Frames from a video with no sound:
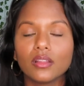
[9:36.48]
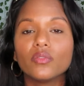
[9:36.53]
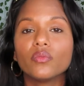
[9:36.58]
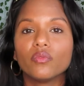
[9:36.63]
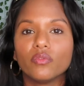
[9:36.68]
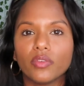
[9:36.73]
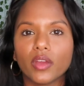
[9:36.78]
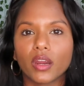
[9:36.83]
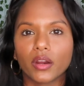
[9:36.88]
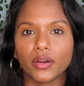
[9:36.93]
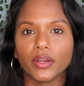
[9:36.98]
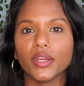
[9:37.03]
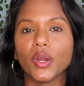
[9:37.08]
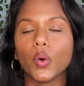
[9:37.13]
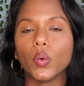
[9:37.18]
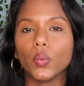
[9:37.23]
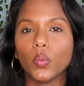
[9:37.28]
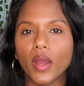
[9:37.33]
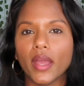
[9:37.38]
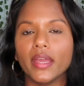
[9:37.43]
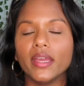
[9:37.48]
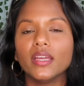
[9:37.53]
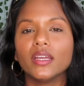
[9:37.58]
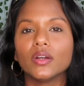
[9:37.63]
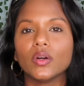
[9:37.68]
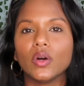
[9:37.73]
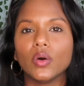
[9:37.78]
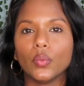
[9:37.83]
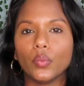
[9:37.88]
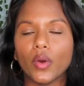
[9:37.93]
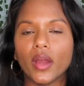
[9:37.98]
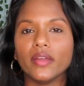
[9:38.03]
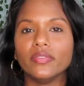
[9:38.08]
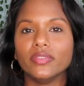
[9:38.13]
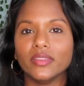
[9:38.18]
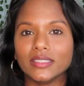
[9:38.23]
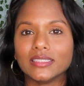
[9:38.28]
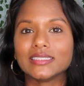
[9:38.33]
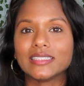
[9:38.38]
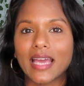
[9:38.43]
very awake when
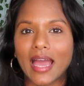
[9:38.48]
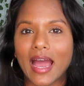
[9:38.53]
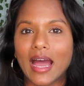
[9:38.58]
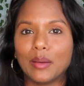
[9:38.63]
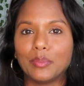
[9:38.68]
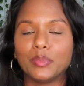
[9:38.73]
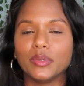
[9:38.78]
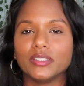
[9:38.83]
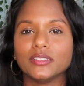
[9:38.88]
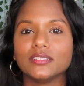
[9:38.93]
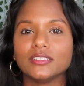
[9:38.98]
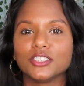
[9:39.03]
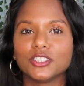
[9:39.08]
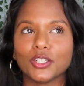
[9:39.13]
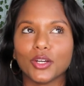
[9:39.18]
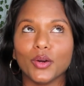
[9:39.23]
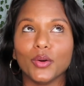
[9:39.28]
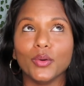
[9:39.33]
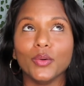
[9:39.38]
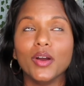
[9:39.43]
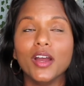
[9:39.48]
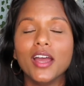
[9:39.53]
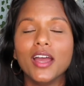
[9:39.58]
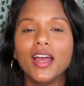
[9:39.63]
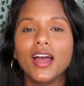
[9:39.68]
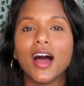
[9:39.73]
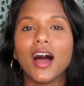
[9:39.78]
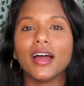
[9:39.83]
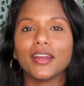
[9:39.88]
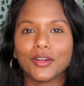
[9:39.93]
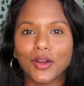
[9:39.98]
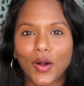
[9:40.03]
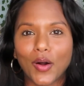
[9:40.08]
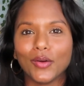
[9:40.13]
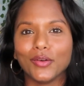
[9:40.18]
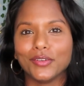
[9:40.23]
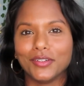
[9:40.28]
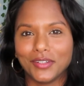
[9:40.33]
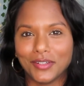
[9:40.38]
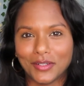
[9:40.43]
this happened. So I
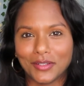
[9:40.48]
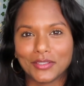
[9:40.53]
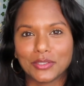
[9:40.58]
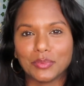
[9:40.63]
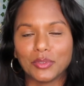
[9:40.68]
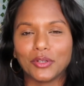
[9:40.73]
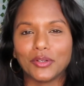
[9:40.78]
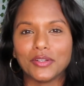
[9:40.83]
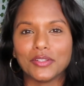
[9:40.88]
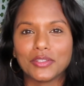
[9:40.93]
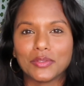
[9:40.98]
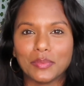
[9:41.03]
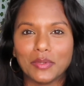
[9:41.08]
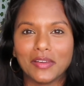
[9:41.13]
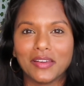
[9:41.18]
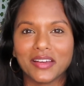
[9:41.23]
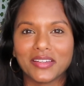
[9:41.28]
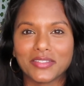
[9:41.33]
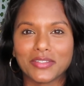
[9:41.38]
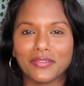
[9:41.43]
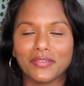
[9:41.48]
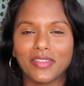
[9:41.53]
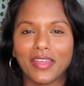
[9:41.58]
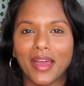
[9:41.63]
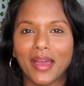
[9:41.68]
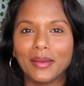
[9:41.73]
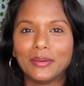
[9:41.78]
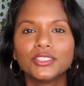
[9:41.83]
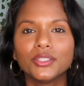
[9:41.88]
call it an experience because of that.